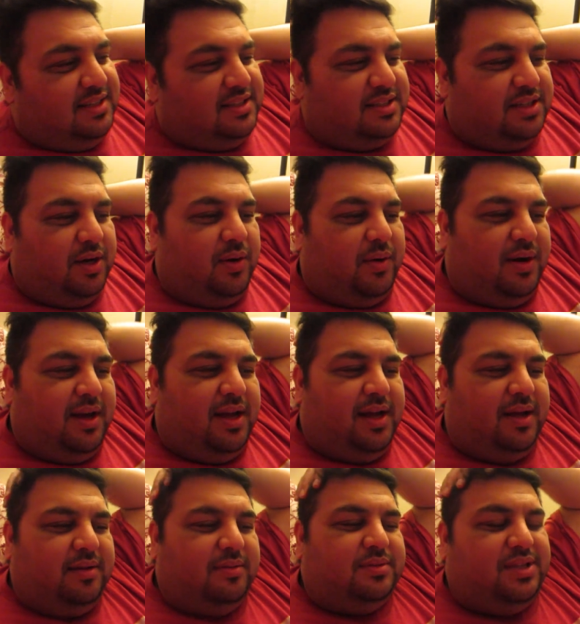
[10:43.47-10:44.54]
So,
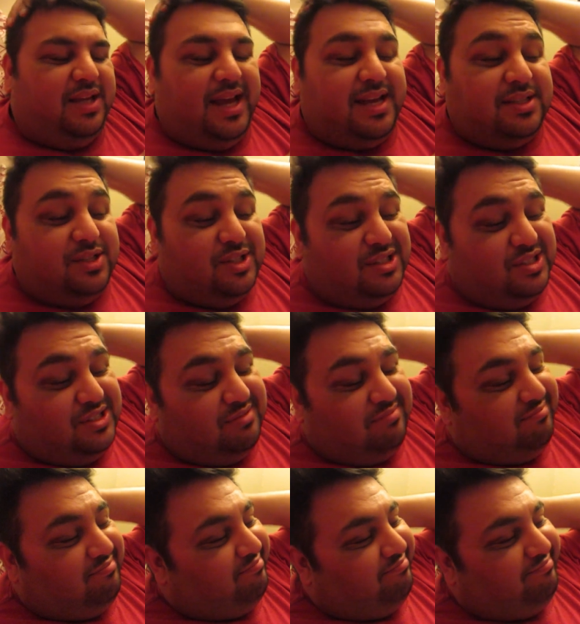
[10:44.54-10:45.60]
um, so yeah, so just
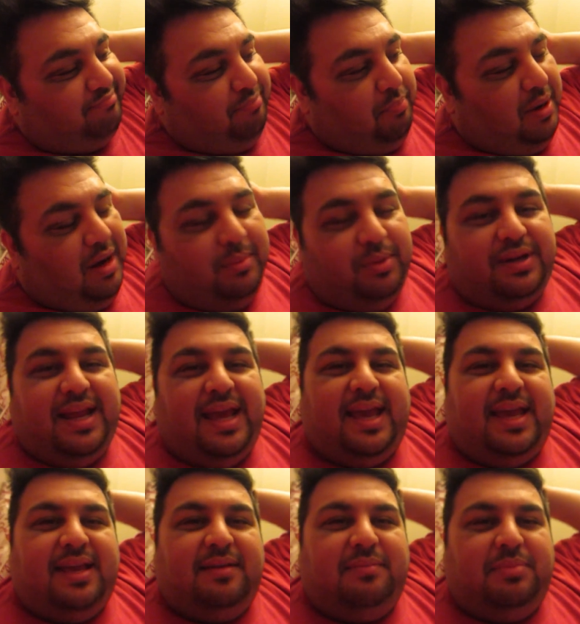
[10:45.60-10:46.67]
bummer
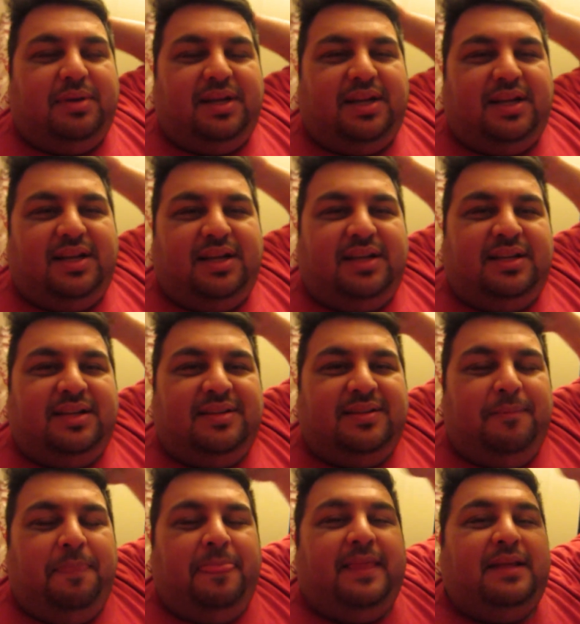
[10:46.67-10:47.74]
day, but uh,
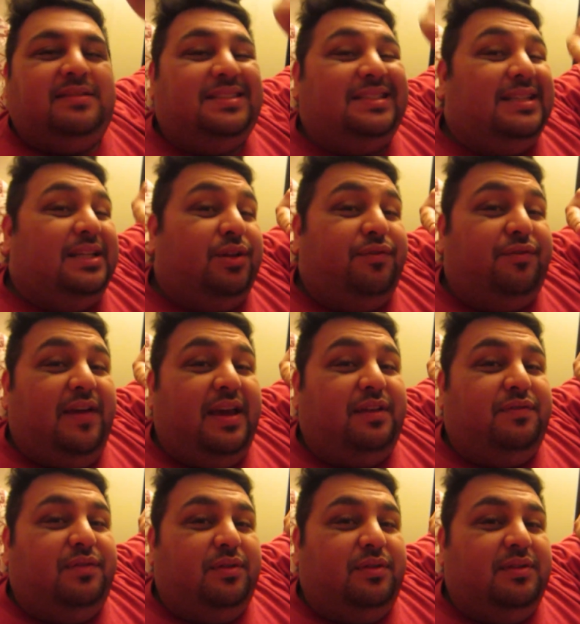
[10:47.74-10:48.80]
still
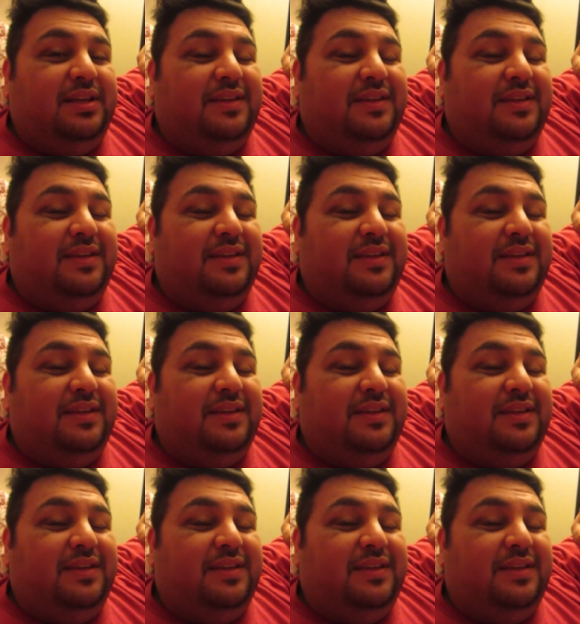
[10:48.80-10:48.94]
faithful.